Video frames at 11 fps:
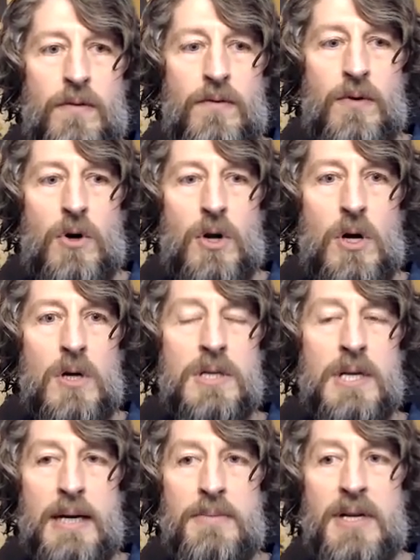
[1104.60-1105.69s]
for a long
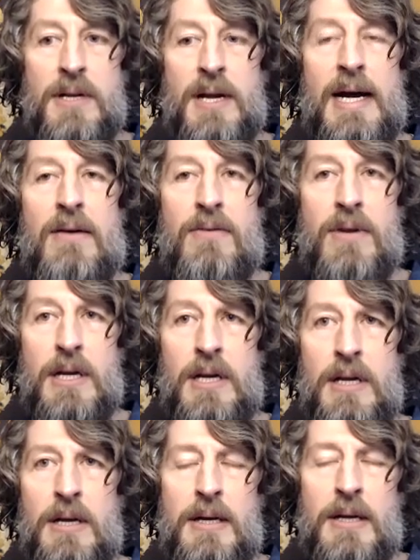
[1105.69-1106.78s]
time didn't have any
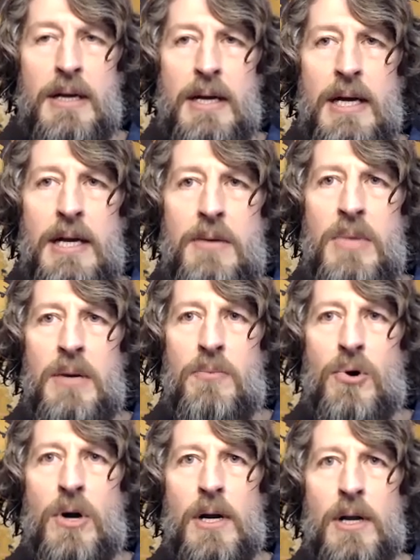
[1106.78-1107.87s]
any meat
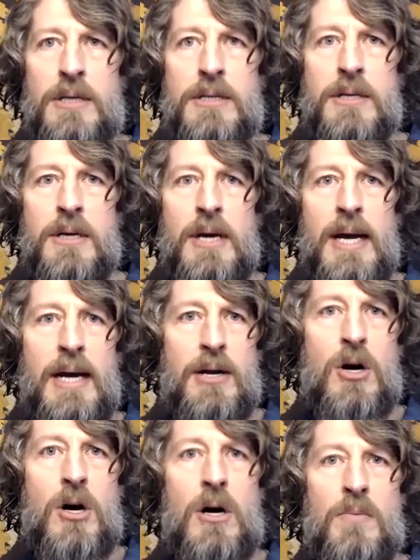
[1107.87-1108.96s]
products at
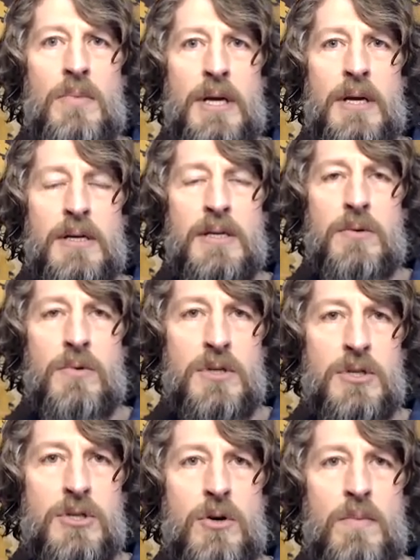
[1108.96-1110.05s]
all because it was
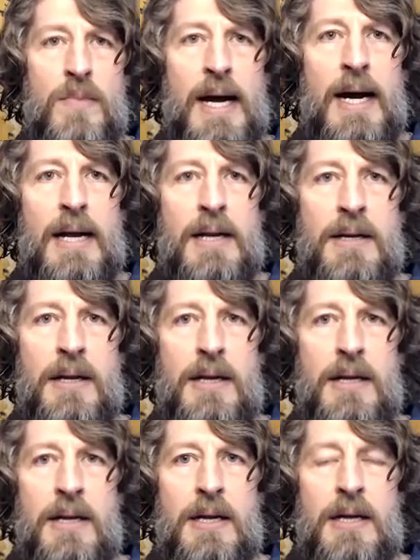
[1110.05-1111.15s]
so bad, and
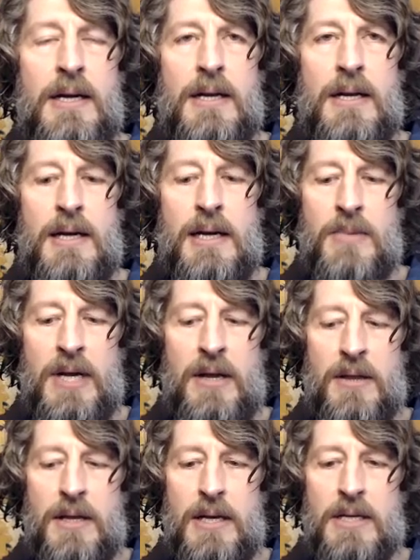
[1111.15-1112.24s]
and and how many
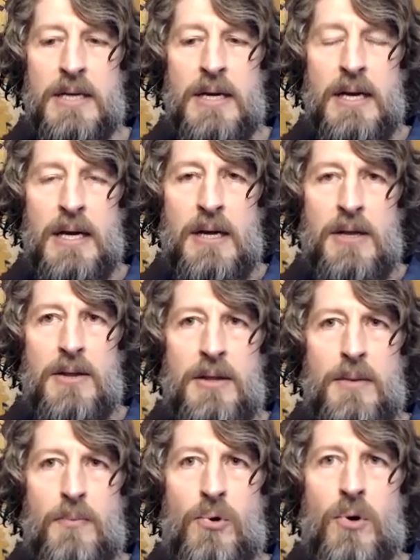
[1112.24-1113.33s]
things,
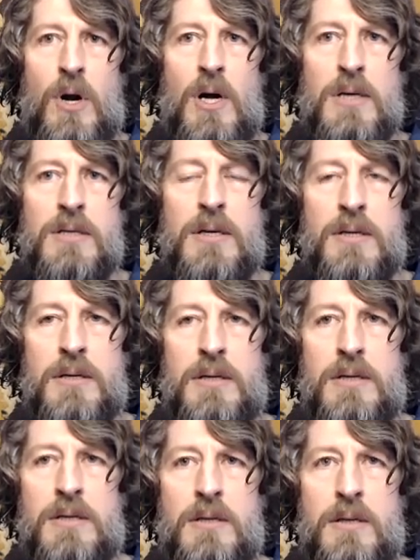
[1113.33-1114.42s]
the
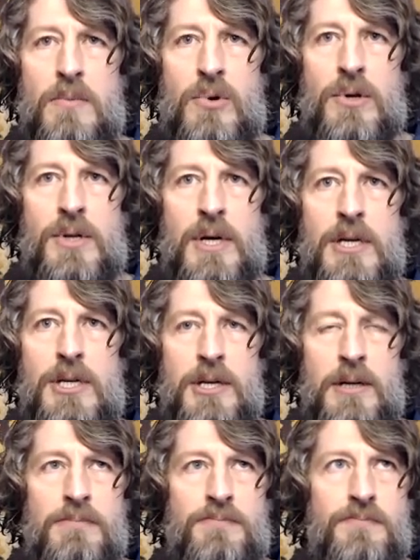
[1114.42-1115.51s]
processes and the
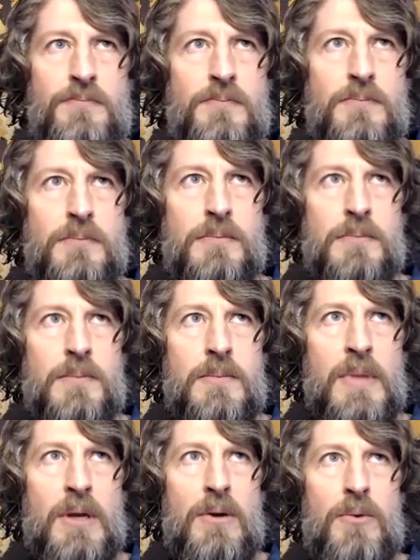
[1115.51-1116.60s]
production
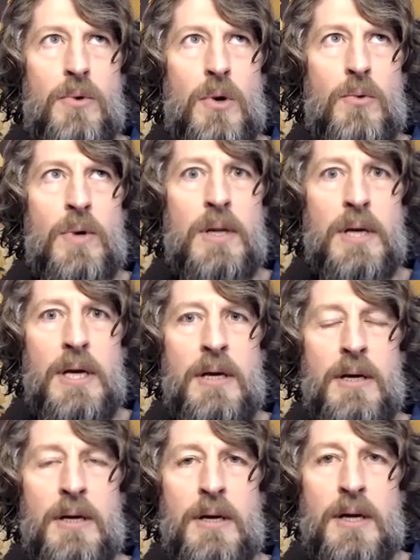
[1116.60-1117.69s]
were really
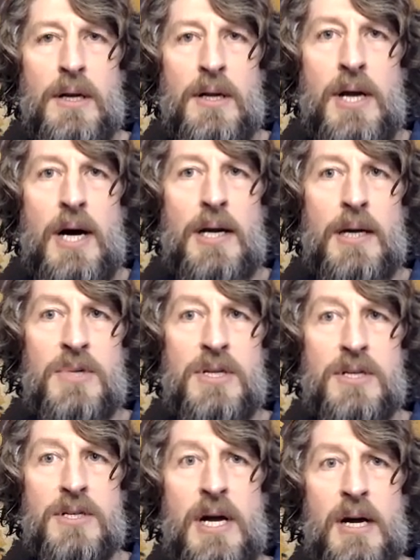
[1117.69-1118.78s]
not up to
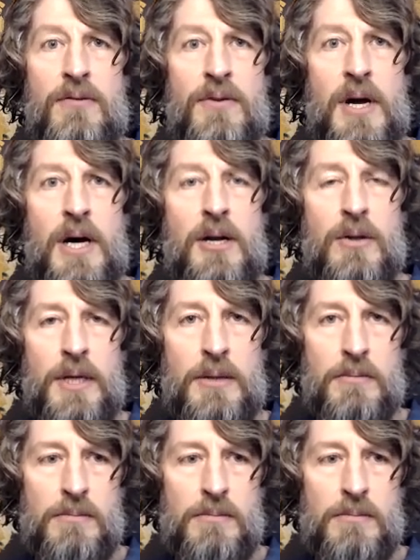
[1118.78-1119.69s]
snuff. Not only